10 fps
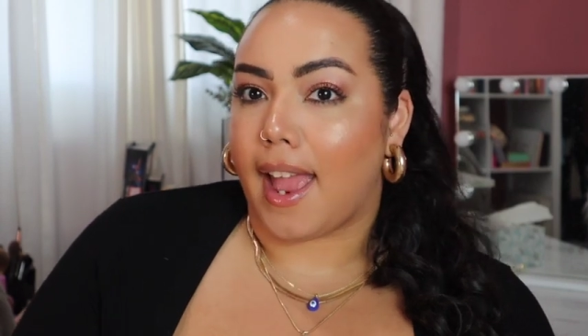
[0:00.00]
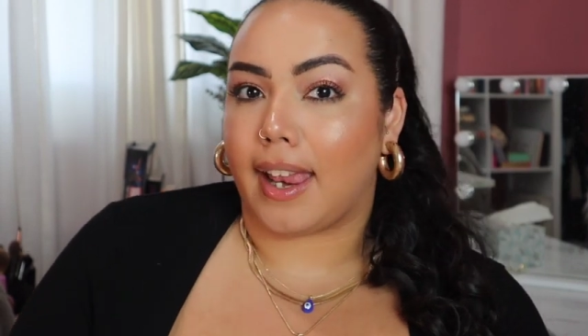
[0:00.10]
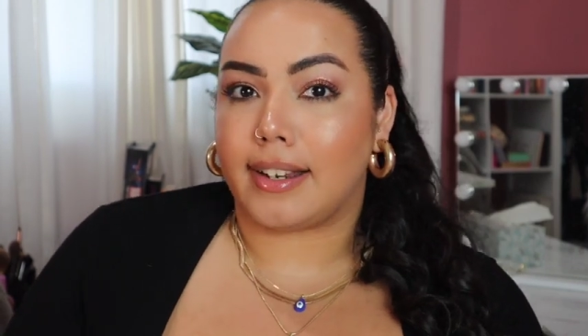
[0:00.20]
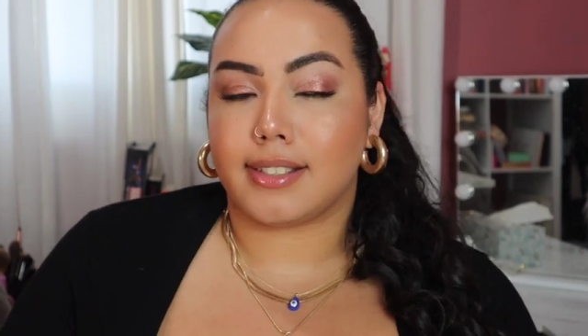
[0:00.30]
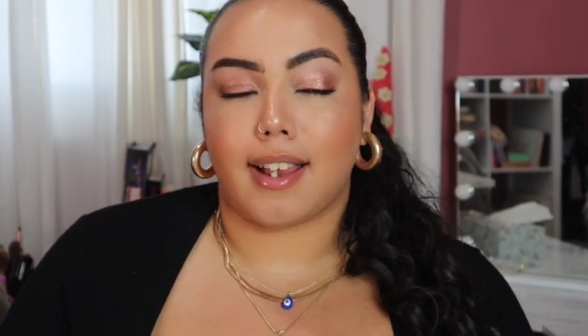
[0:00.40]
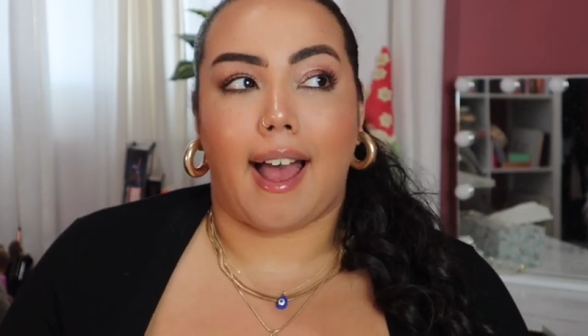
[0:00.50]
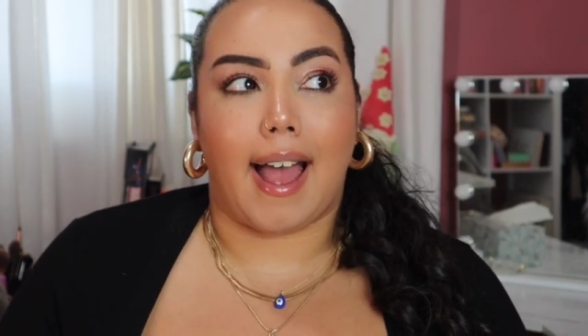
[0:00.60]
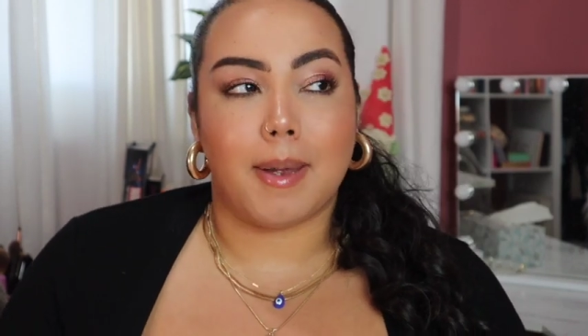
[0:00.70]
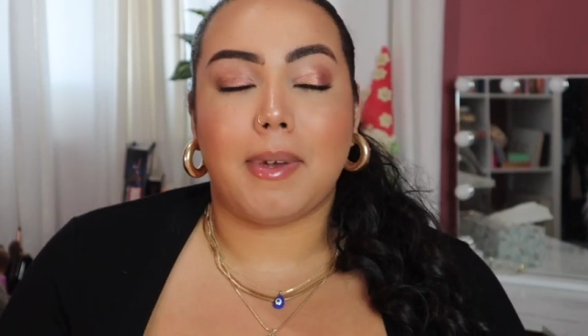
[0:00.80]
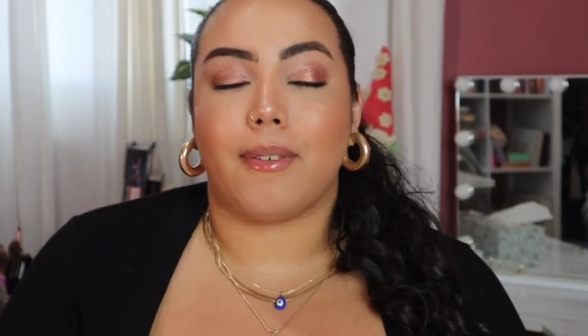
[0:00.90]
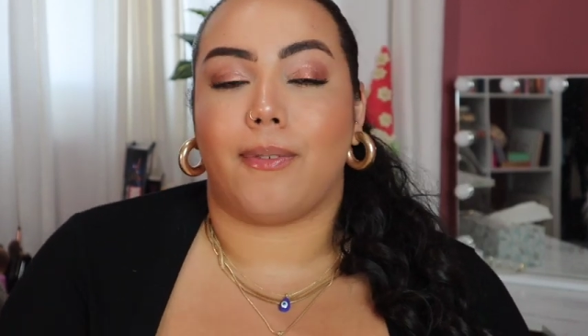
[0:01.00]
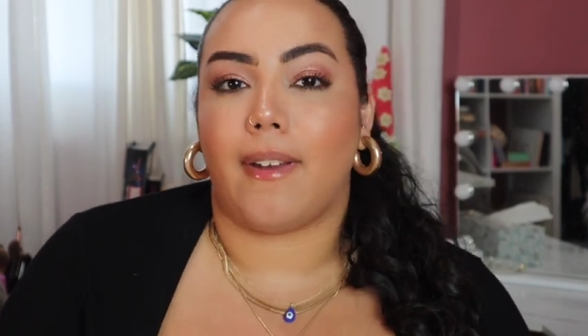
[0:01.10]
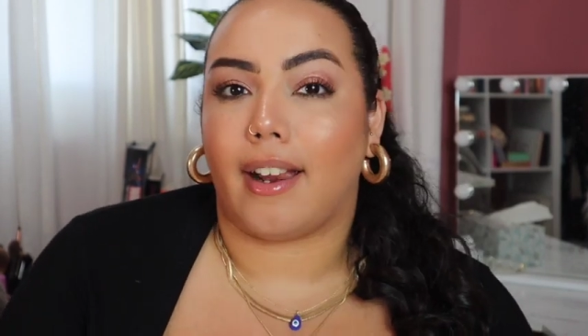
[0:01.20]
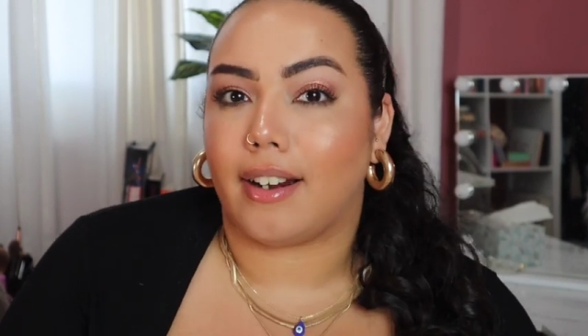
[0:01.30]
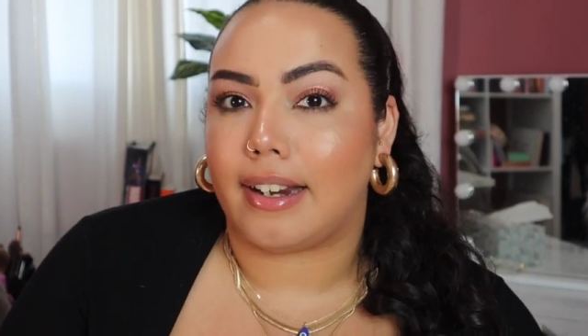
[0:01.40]
And I'm a
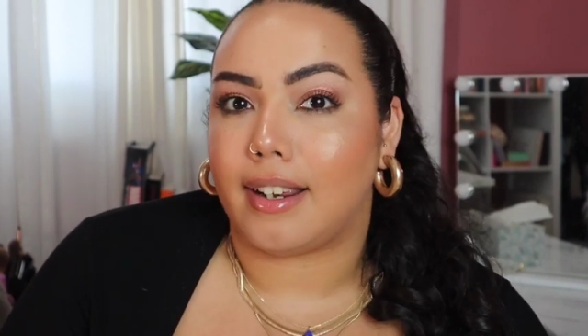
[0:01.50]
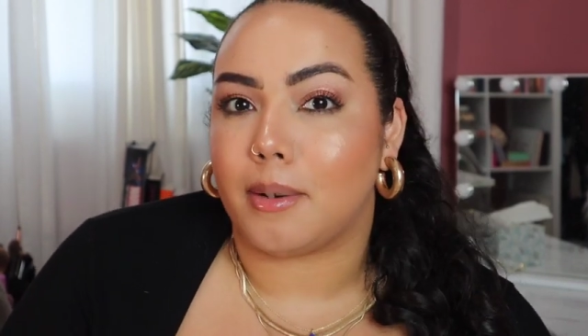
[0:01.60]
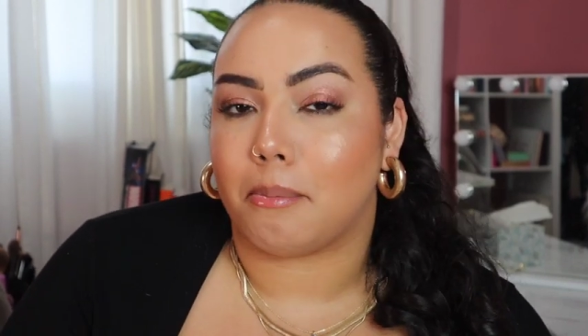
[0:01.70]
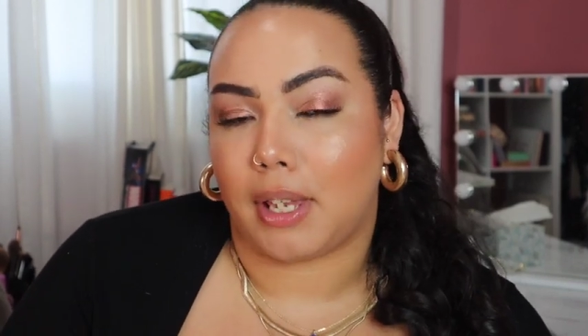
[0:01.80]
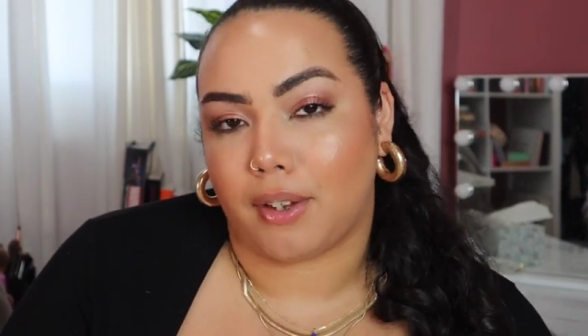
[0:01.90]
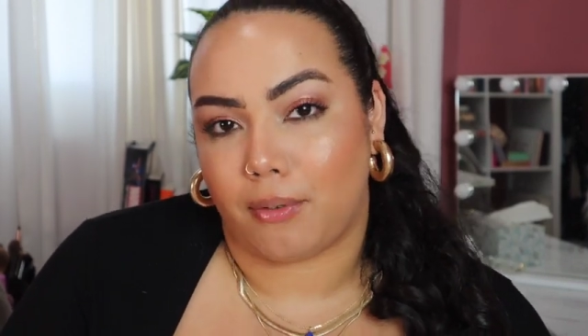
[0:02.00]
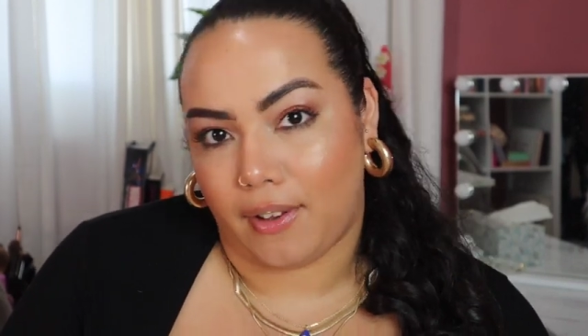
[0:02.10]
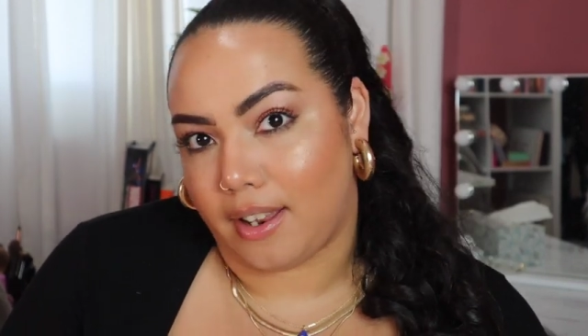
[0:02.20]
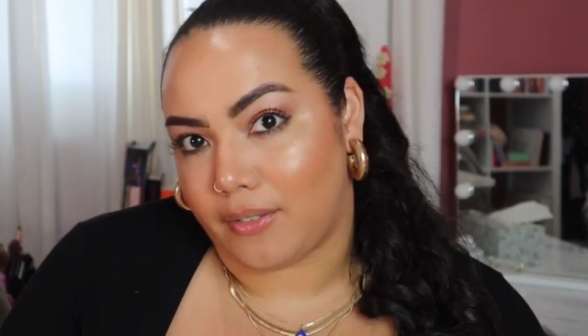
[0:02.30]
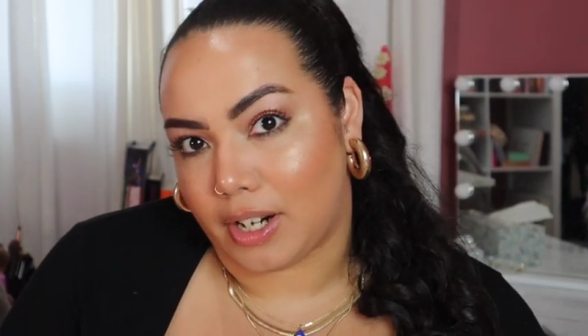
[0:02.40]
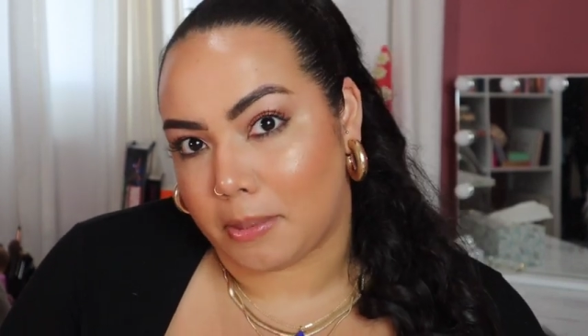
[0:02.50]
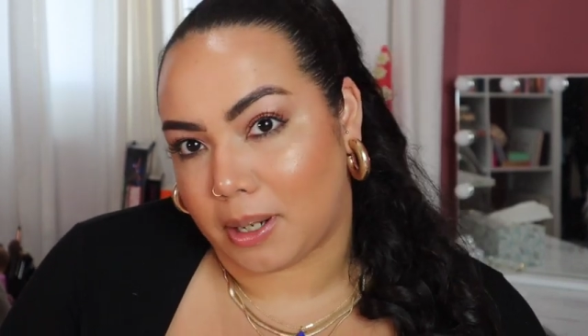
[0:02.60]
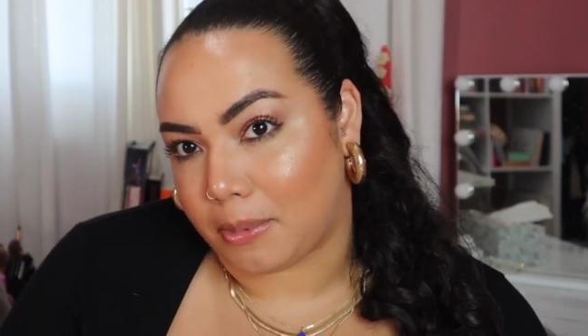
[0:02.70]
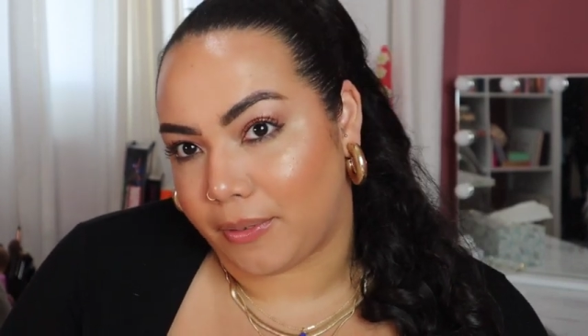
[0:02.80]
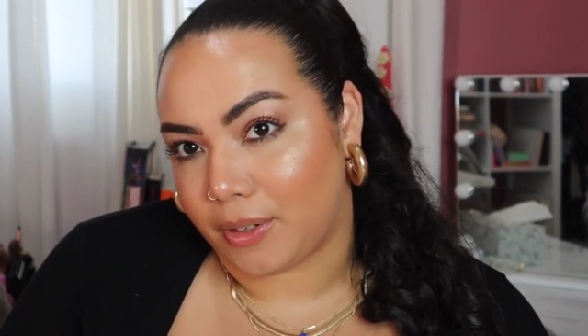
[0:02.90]
very big fan of
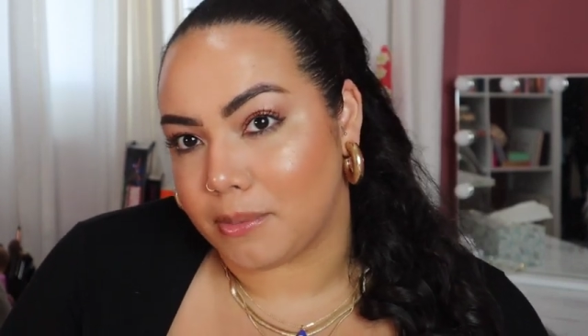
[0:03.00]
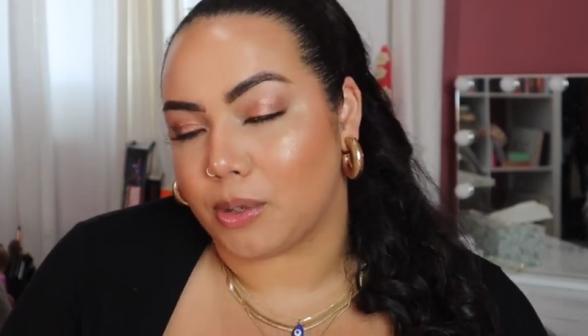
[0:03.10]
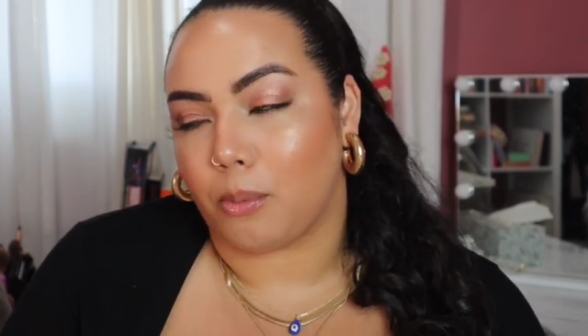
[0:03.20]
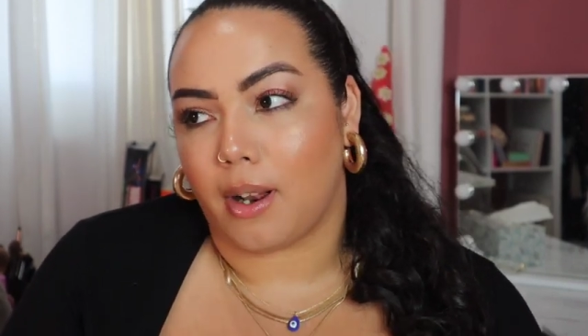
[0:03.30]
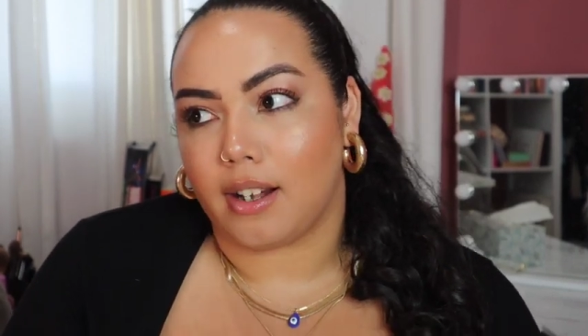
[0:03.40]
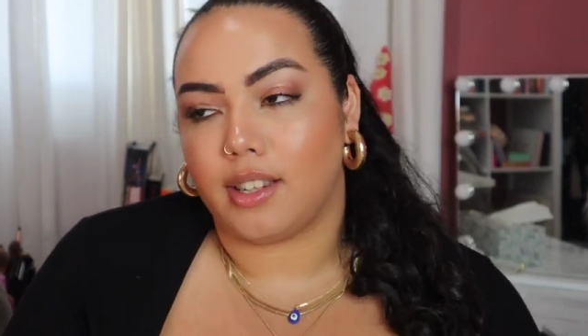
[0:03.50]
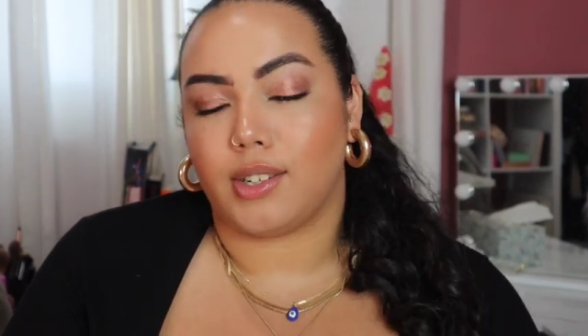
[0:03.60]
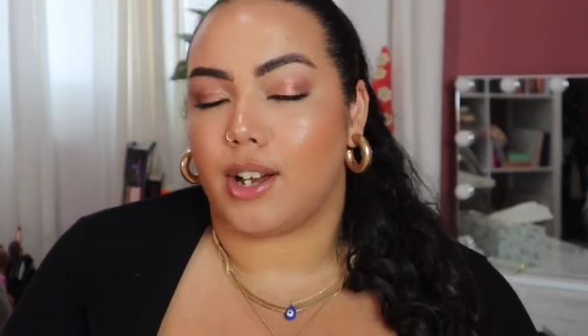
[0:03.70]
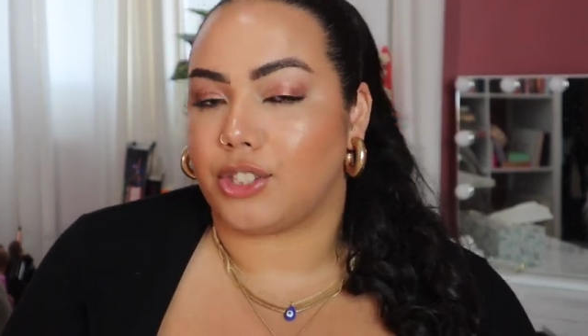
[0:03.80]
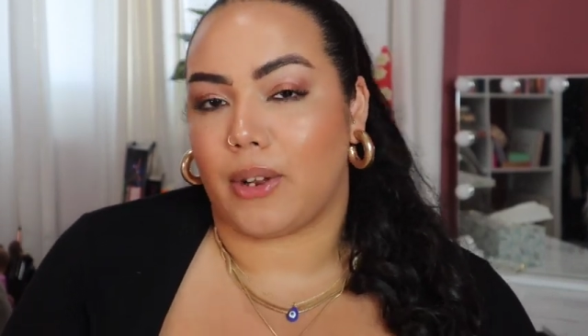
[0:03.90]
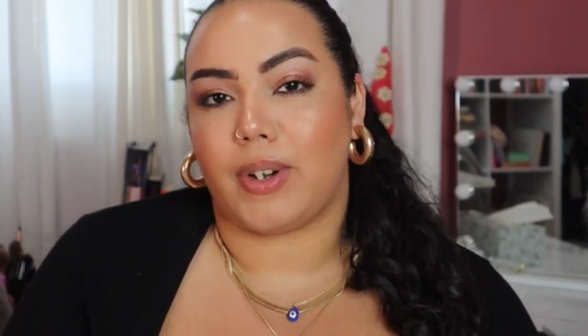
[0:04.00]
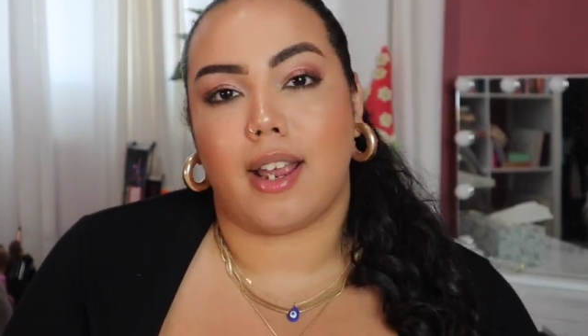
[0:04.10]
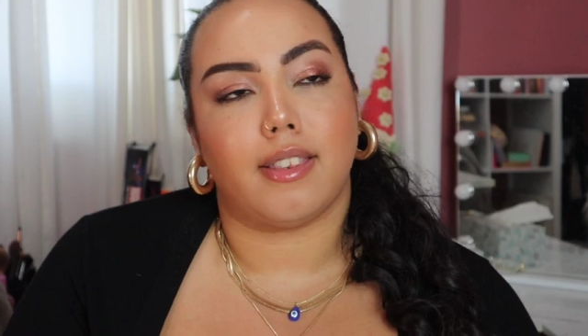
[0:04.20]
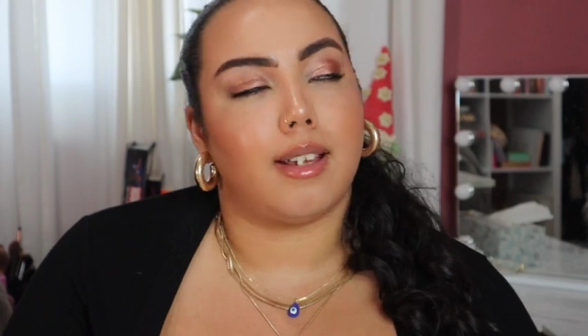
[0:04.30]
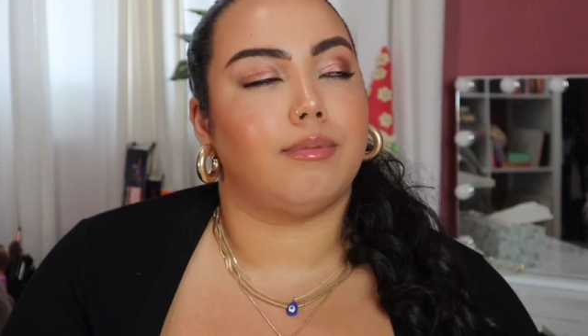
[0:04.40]
Arabic perfumes. One, the longevity
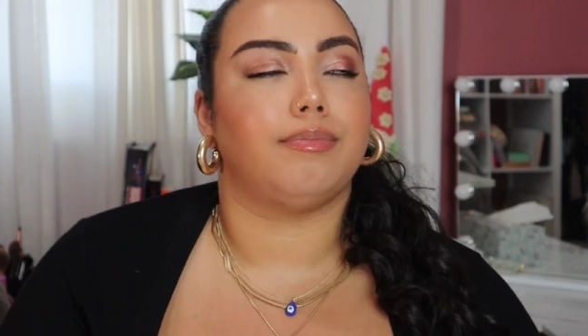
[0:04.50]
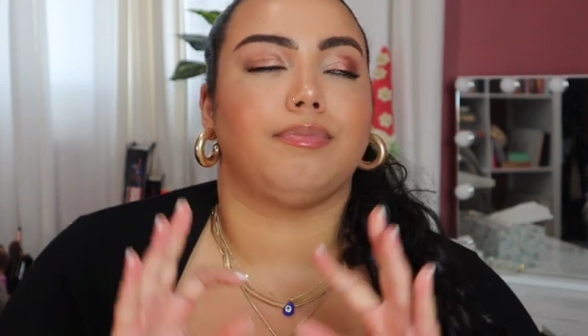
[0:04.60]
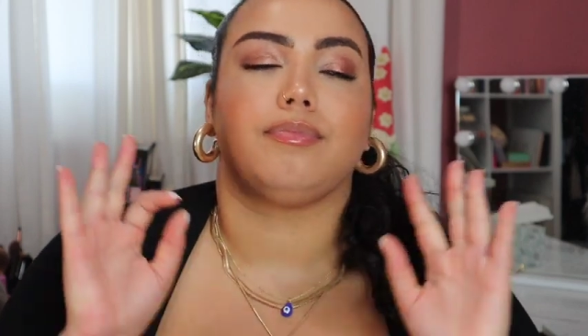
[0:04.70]
on them,